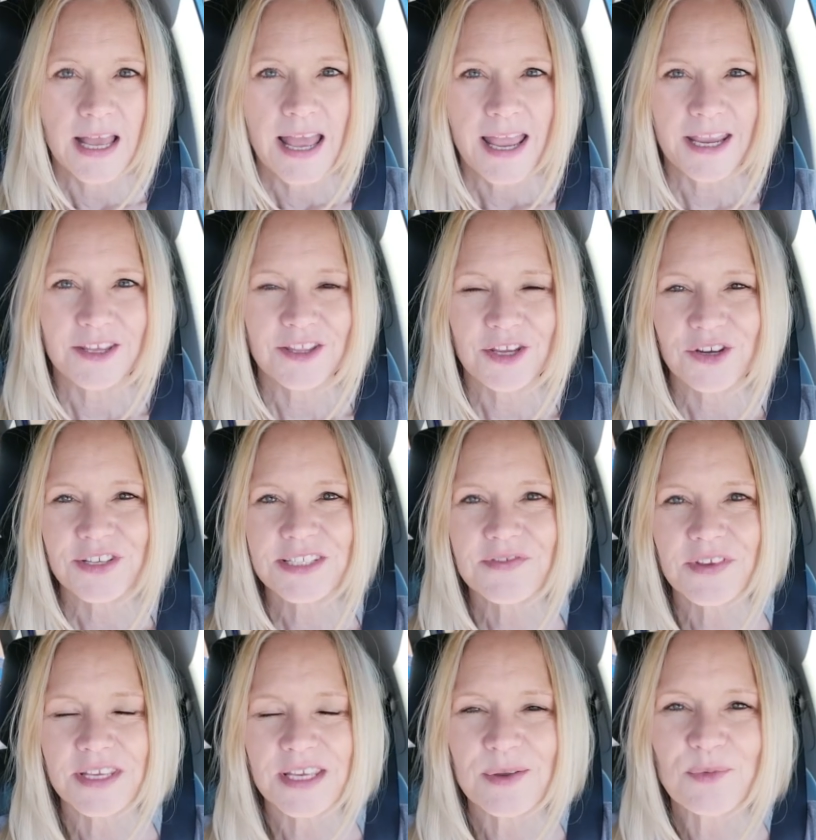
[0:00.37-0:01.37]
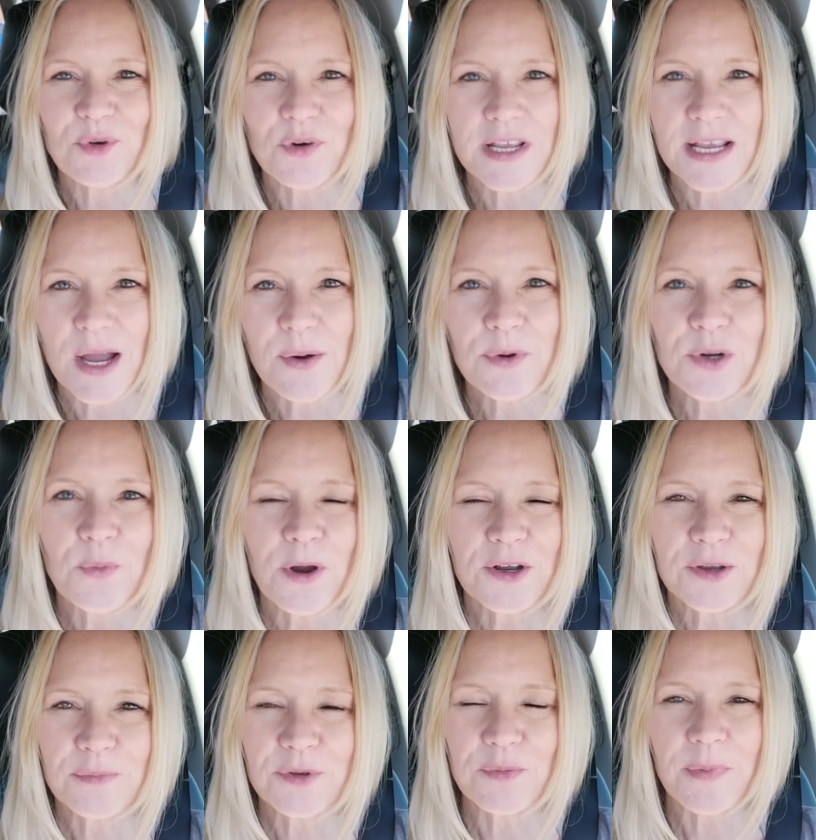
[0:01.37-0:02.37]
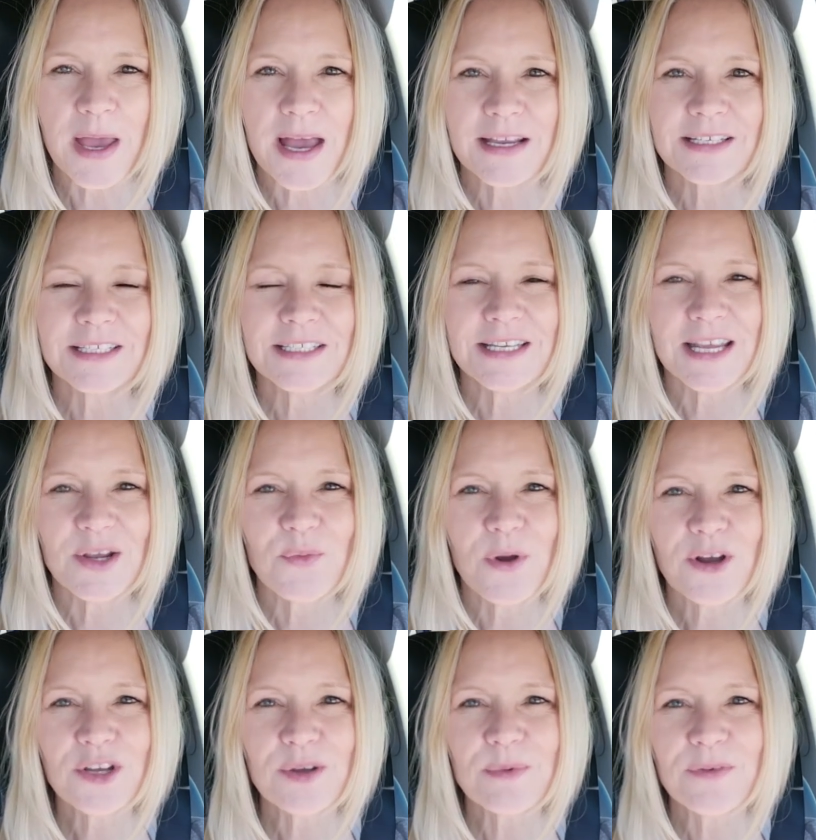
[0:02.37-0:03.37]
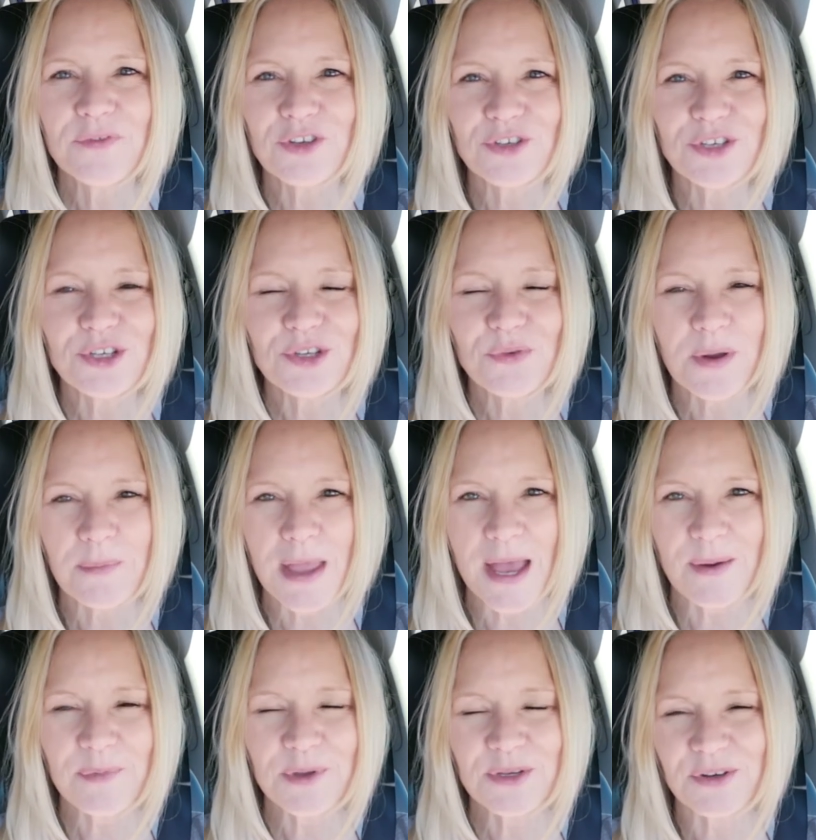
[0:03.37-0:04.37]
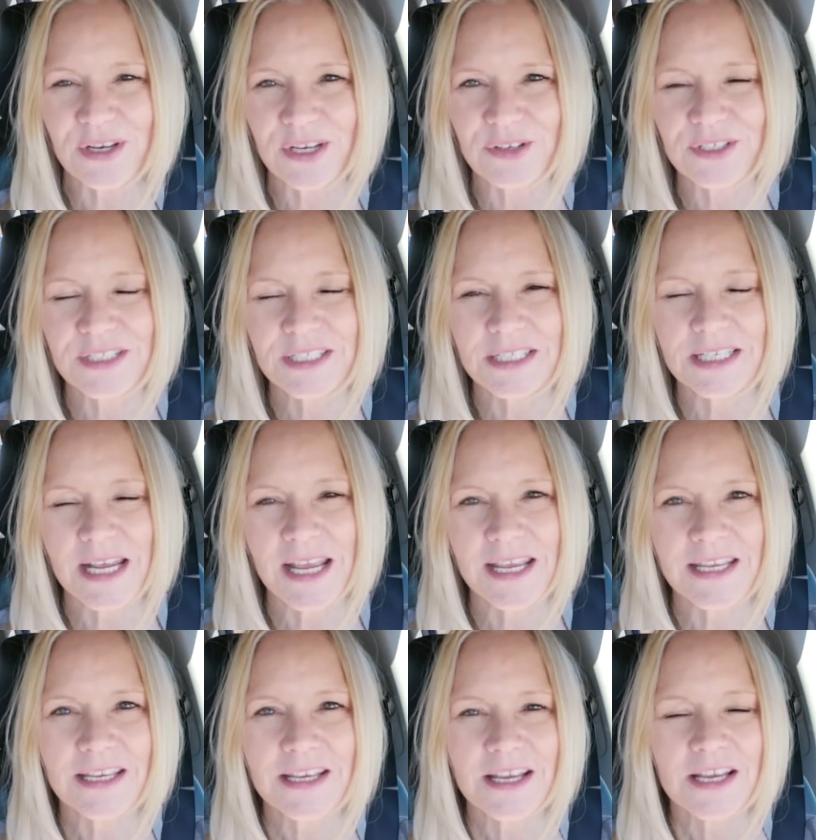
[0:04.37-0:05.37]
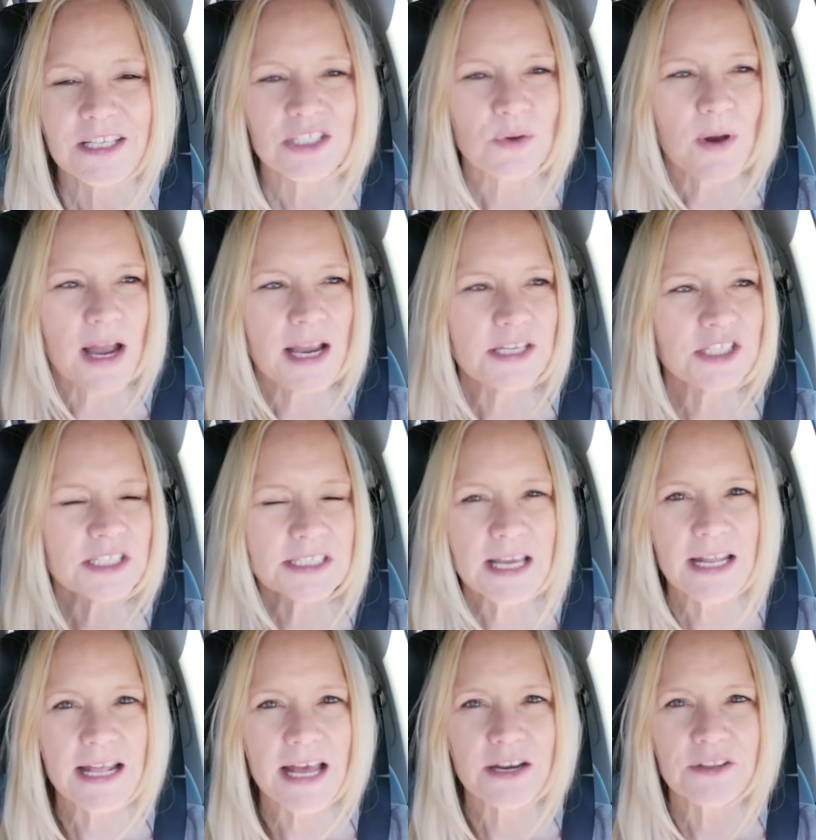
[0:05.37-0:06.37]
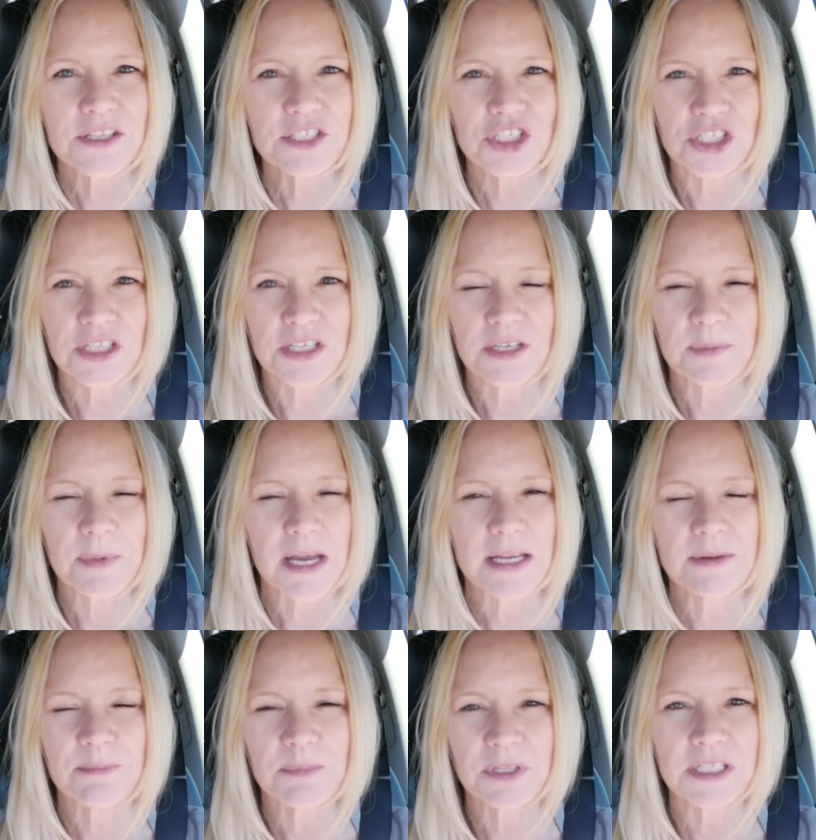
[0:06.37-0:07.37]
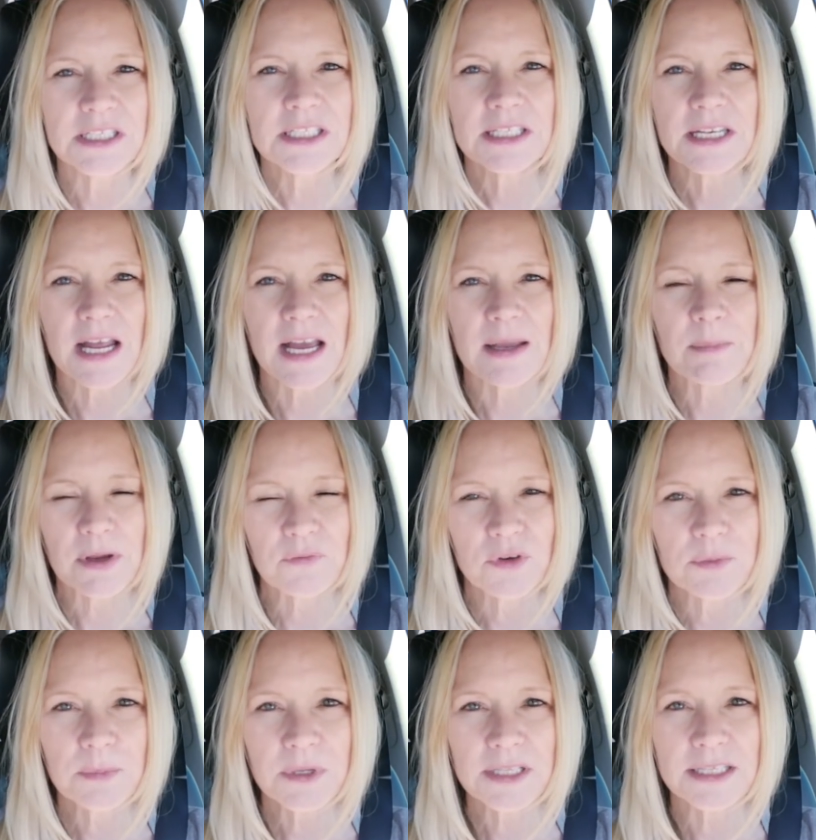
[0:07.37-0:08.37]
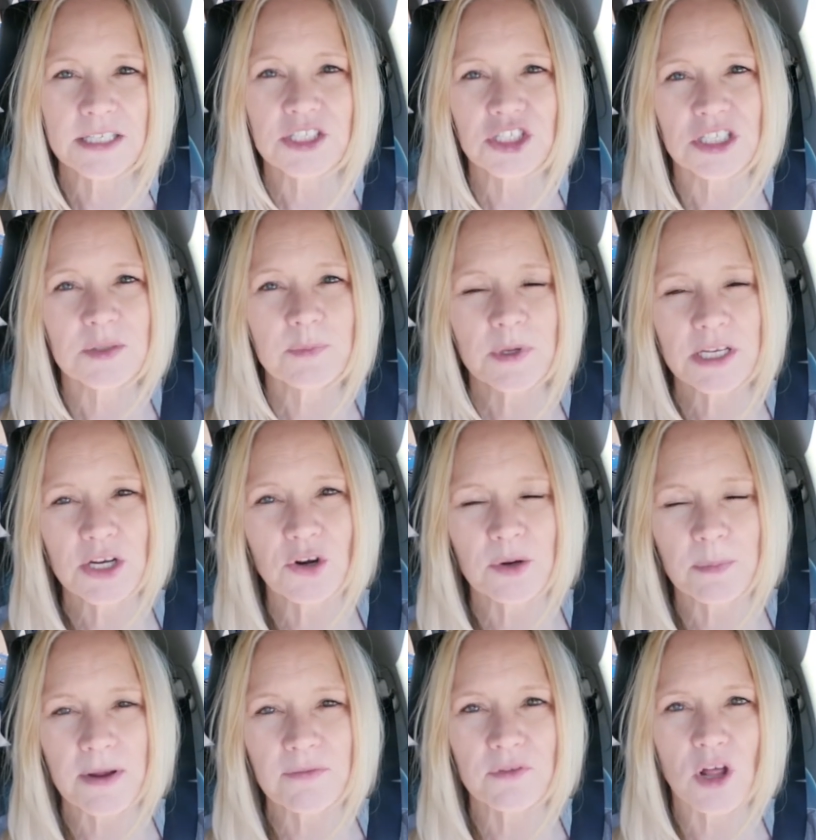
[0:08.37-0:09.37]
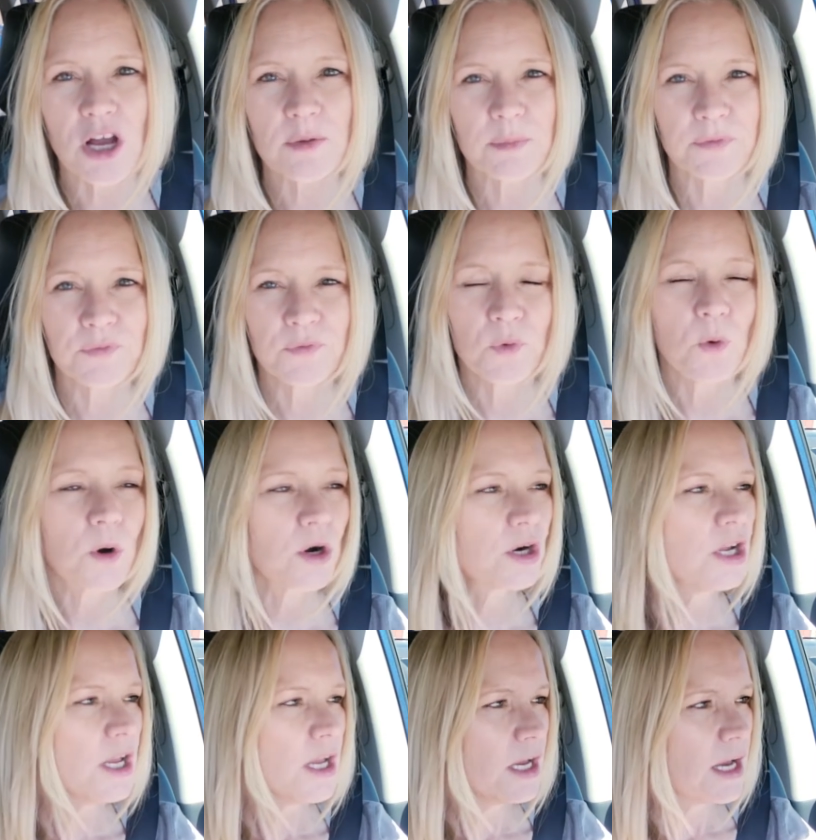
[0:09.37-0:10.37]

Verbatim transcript: Hey there, it's Vicki Marie. I want to welcome you back today. Welcome if you're new. I'm happy you're here today. So I just got out of the gym. I, Melinda and I, my friend Melinda, she's been here on my vlog before.